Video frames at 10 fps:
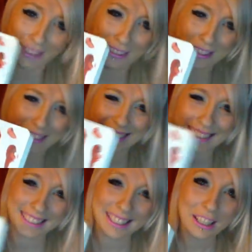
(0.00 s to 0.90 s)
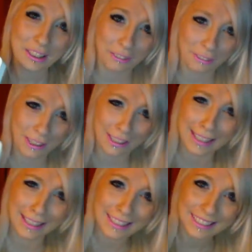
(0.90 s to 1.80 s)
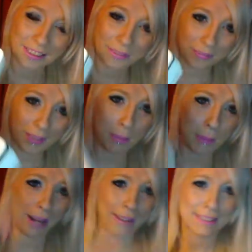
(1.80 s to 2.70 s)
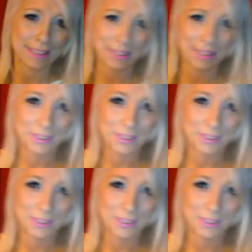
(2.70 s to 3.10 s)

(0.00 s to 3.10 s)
Really embarrassing to explain to people,